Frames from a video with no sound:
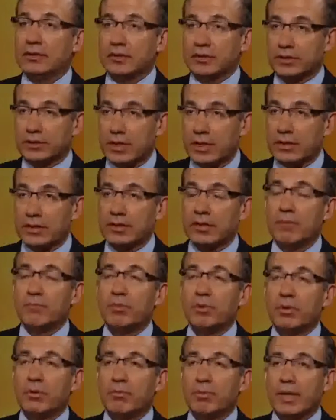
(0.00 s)
that the strategy I
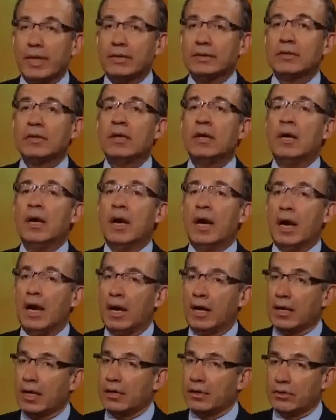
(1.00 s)
put in place,
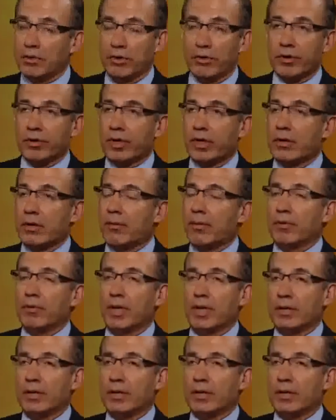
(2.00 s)
and I don't regret about